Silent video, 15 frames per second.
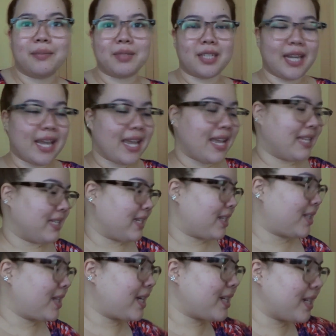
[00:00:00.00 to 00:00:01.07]
Today is a
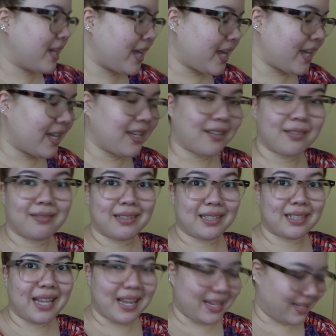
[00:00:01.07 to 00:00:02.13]
Sunday.
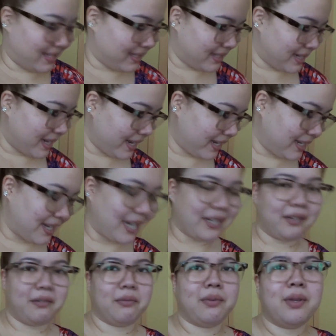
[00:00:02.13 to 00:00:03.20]
What day is it today? I
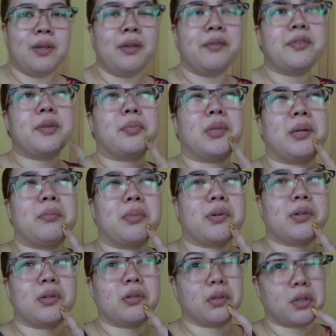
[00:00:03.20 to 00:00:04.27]
don't know.
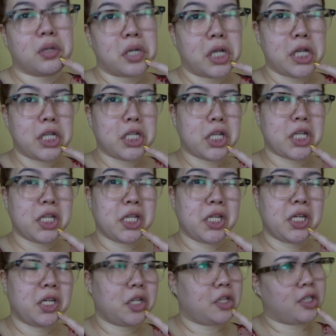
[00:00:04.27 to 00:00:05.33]
September
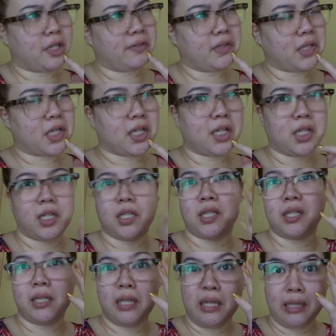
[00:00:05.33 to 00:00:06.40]
18? 17? I
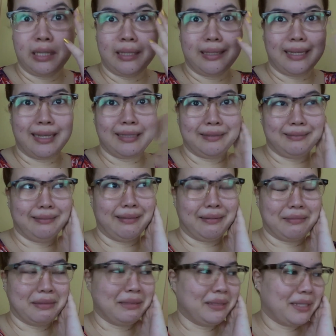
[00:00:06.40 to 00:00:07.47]
don't
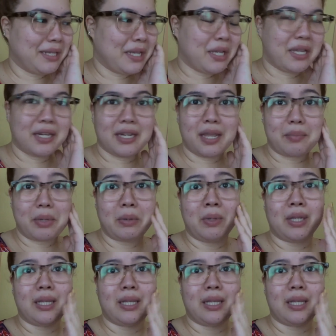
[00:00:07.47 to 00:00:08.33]
know. Hindi pa ako